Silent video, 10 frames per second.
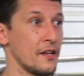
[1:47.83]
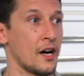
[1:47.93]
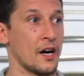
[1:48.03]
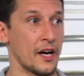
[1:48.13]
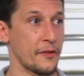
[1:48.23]

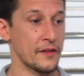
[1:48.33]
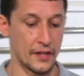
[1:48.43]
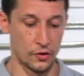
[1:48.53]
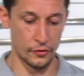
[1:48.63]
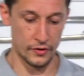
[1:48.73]
I think
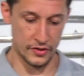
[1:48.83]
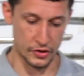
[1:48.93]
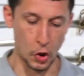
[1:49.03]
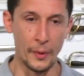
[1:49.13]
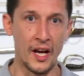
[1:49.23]
they call this
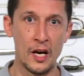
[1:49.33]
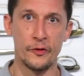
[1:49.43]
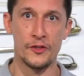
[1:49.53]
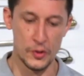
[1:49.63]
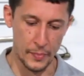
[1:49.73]
goma
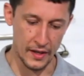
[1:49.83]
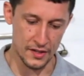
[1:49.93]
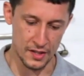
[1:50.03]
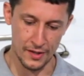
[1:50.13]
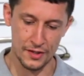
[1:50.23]
eva in
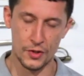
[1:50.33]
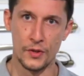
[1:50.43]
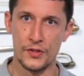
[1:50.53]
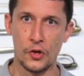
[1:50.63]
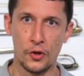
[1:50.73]
Spanish. I'm not sure
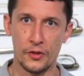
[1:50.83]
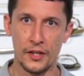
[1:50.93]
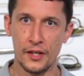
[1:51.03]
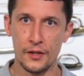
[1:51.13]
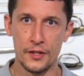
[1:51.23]
what it's called in
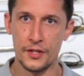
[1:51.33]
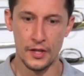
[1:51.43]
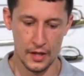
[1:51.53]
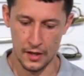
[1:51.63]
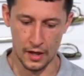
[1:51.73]
English,
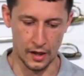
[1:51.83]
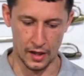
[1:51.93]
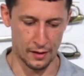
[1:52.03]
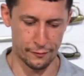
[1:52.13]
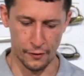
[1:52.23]

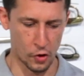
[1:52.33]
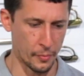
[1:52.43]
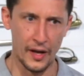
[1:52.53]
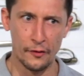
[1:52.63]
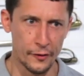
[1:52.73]

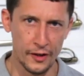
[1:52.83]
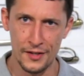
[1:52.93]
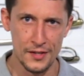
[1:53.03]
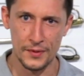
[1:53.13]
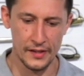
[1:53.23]
foam eva or
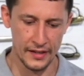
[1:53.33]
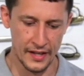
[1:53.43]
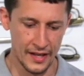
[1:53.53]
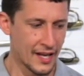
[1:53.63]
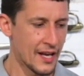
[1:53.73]
something like
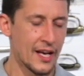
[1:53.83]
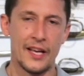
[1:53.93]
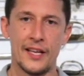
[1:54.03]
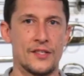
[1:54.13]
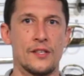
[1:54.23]
that.
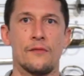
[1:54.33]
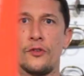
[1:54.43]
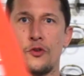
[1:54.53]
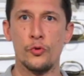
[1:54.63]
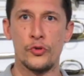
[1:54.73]
It's
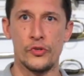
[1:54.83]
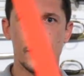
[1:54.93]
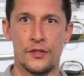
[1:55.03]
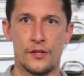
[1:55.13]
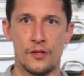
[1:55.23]

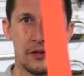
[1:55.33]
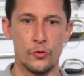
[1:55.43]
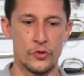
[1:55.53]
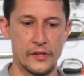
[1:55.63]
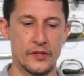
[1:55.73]
useless,
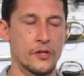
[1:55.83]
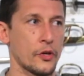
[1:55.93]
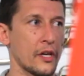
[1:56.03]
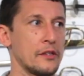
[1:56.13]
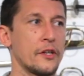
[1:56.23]

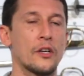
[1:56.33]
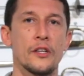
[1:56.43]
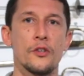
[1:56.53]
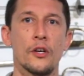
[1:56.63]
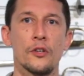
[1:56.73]
okay?
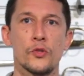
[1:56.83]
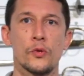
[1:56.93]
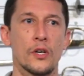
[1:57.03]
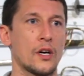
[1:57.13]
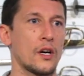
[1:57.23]
Literally, you go
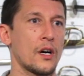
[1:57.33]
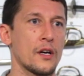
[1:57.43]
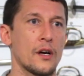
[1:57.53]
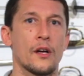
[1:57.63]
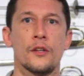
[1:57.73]
to
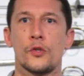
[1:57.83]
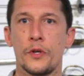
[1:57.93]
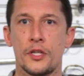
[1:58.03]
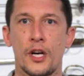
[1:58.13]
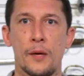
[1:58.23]
a
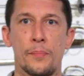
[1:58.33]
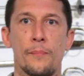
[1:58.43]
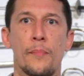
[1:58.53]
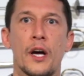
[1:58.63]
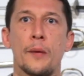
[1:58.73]
toy
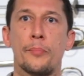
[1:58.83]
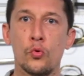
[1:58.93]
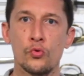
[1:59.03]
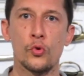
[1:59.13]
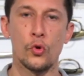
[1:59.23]
shop, buy a
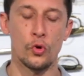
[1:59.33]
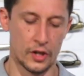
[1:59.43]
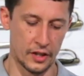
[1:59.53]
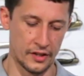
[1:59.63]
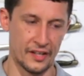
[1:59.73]
pool noodle,
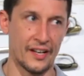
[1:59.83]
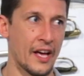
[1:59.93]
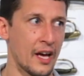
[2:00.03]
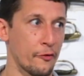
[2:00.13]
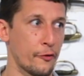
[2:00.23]
cut it in
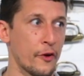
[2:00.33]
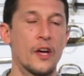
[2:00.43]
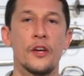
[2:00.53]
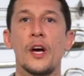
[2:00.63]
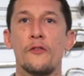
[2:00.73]
half,
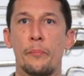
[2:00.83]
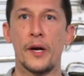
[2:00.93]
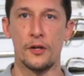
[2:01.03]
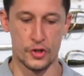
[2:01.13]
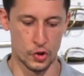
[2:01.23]
you have a
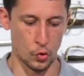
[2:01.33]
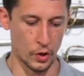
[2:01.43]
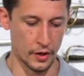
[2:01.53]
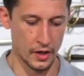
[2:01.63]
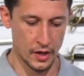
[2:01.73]
better
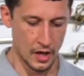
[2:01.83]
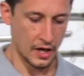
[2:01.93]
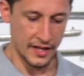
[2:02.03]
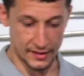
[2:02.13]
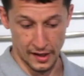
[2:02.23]
sword.
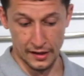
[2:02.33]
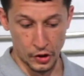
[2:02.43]
It's got a